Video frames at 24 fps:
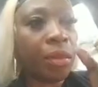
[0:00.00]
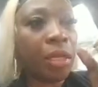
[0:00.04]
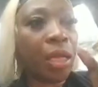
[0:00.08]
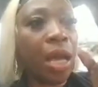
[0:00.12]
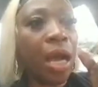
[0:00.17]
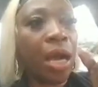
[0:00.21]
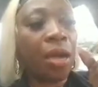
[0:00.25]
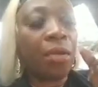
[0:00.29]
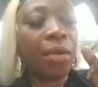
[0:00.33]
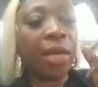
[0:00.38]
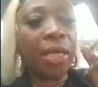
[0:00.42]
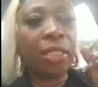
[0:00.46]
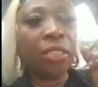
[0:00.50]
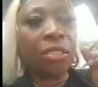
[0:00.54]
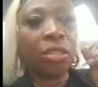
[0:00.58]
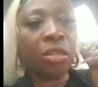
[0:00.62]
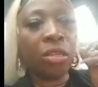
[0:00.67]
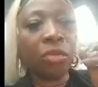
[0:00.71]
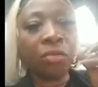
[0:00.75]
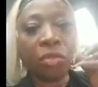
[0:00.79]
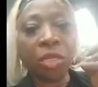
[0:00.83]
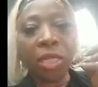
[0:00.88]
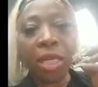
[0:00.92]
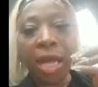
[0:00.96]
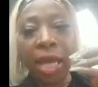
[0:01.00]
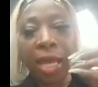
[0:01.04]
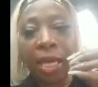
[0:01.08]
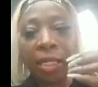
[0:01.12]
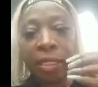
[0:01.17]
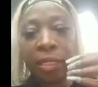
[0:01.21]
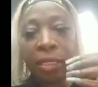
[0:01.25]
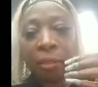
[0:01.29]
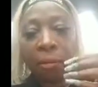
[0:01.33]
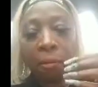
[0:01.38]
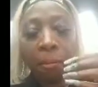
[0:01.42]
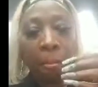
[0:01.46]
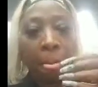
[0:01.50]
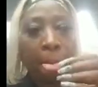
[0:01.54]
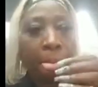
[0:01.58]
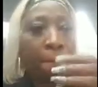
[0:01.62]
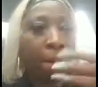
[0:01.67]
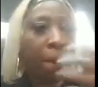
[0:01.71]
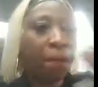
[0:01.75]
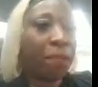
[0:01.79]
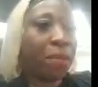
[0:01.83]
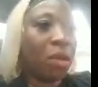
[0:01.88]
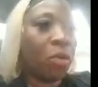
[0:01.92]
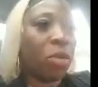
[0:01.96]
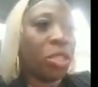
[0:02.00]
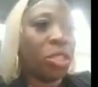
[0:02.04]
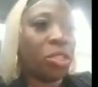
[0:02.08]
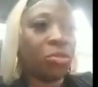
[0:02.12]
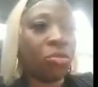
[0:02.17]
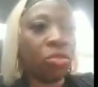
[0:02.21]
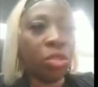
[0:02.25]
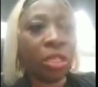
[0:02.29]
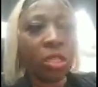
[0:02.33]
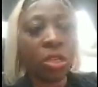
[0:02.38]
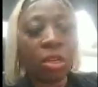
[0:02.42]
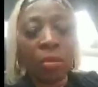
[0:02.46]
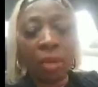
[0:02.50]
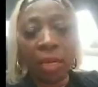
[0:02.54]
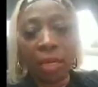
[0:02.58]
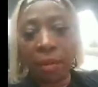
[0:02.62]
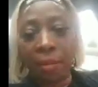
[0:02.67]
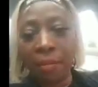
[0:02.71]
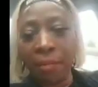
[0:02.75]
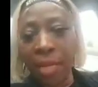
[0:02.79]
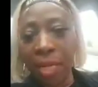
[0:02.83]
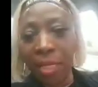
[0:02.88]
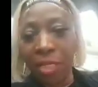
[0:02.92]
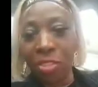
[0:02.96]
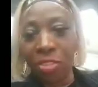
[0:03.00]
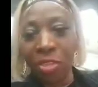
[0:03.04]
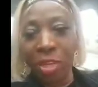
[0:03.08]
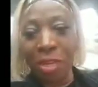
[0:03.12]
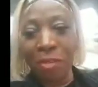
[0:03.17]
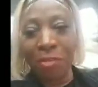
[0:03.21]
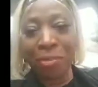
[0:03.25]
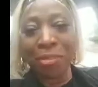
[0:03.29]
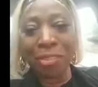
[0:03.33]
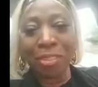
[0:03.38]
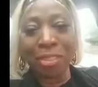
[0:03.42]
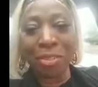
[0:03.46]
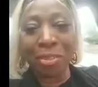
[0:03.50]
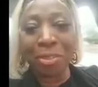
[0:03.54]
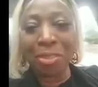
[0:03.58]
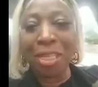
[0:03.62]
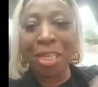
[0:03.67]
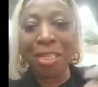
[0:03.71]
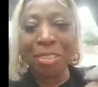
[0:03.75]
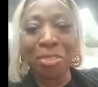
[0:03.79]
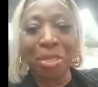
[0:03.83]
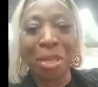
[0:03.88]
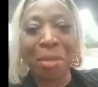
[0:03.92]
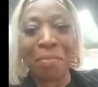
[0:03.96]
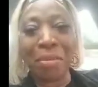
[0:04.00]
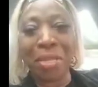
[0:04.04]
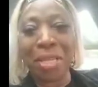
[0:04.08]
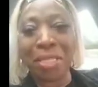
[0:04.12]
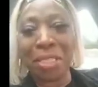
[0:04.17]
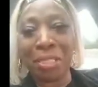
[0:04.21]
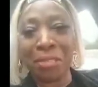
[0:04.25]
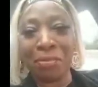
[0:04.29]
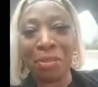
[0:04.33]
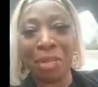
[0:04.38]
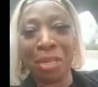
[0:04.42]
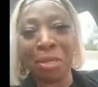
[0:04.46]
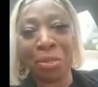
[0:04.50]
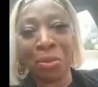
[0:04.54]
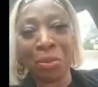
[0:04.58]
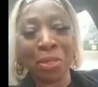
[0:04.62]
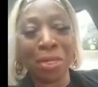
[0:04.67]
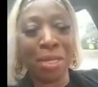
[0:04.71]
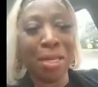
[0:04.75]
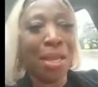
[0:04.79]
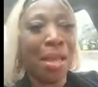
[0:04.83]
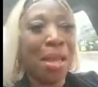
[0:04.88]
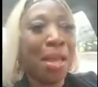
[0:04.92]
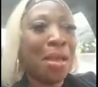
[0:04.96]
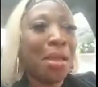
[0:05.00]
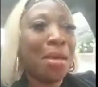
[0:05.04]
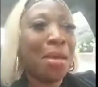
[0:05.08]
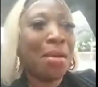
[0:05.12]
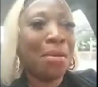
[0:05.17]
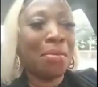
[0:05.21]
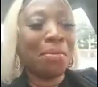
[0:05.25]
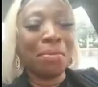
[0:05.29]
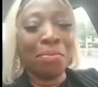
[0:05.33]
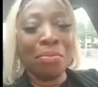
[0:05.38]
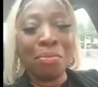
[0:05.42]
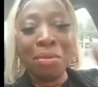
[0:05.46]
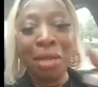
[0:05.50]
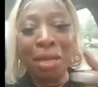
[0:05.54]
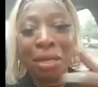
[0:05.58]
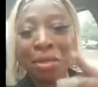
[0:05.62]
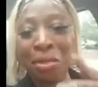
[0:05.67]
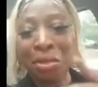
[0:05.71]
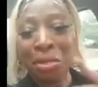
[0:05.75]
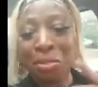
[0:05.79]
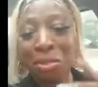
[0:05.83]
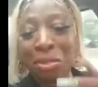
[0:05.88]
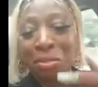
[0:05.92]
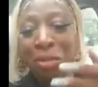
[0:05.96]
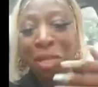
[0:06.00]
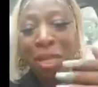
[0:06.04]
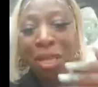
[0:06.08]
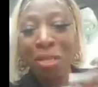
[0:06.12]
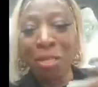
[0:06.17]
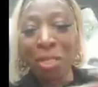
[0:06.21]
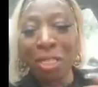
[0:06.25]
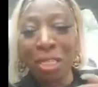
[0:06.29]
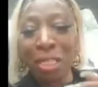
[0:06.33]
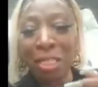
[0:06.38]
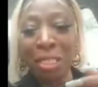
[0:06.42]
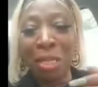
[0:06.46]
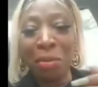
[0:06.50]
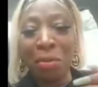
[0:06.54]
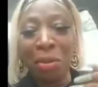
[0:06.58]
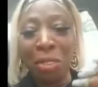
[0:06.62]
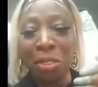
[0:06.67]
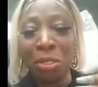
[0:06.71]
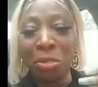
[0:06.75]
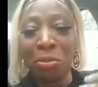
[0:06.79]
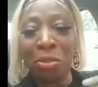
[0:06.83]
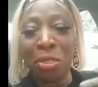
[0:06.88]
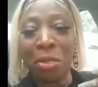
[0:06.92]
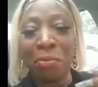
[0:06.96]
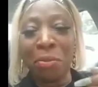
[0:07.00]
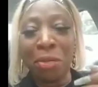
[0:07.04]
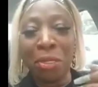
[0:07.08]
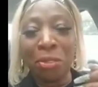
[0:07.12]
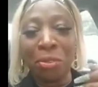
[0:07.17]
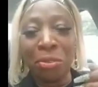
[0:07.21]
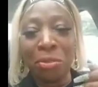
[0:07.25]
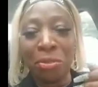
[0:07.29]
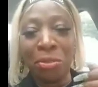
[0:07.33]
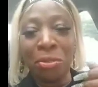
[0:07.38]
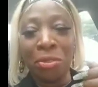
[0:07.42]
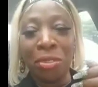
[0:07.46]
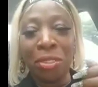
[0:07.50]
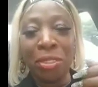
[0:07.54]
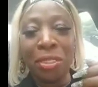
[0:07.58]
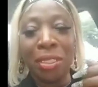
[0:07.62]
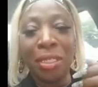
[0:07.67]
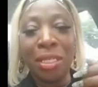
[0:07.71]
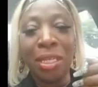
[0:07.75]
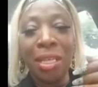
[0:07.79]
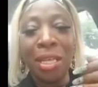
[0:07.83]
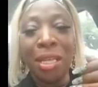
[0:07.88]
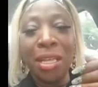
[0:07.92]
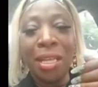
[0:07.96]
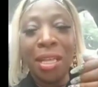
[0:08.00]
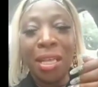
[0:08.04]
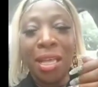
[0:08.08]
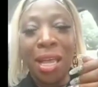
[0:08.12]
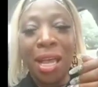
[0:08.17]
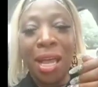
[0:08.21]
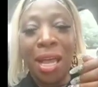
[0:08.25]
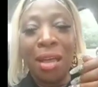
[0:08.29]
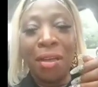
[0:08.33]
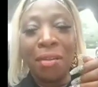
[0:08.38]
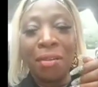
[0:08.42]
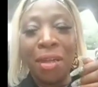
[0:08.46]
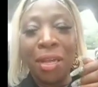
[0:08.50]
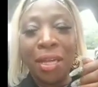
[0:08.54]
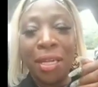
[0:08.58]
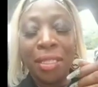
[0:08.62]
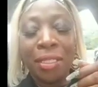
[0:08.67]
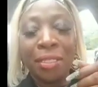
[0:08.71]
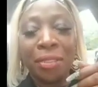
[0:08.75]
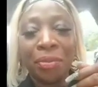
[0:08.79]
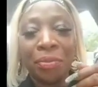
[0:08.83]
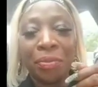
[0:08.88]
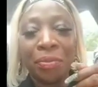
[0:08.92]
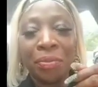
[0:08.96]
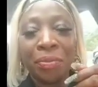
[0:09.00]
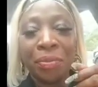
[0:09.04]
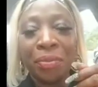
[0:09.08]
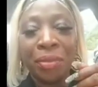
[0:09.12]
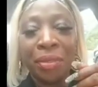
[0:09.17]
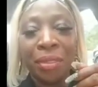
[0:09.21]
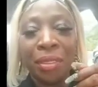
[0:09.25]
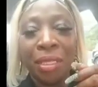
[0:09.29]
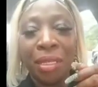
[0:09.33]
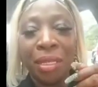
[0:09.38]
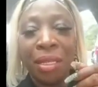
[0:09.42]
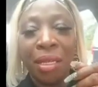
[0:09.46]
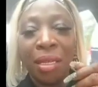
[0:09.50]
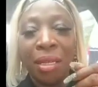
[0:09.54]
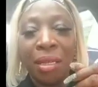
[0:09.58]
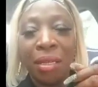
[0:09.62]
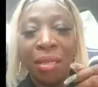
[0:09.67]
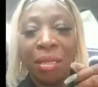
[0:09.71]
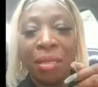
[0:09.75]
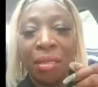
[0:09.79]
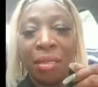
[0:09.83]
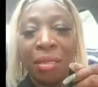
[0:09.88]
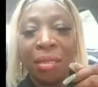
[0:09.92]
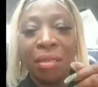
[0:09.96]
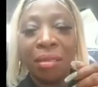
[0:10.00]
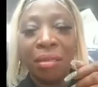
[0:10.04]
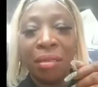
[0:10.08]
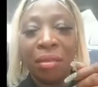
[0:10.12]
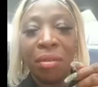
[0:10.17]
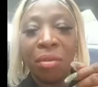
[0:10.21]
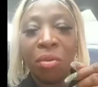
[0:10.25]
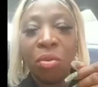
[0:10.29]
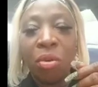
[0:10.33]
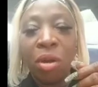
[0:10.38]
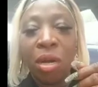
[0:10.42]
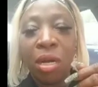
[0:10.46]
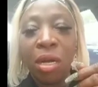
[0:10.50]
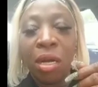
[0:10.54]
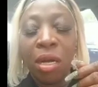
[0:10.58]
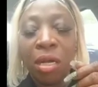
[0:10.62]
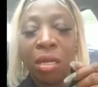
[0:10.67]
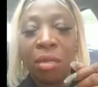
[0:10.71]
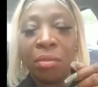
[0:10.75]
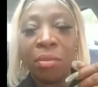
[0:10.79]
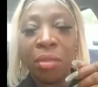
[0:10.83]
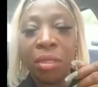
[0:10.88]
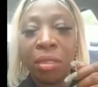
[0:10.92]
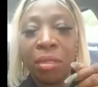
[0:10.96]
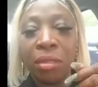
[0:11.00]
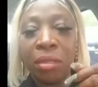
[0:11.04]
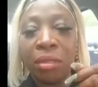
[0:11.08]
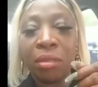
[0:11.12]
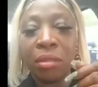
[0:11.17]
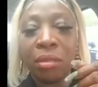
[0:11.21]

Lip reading: Alright, so love you guys. If you watch the road, you come like a me a drive. So that's why I'm not even look at the camera too much up on the road. Alright? Who will call me?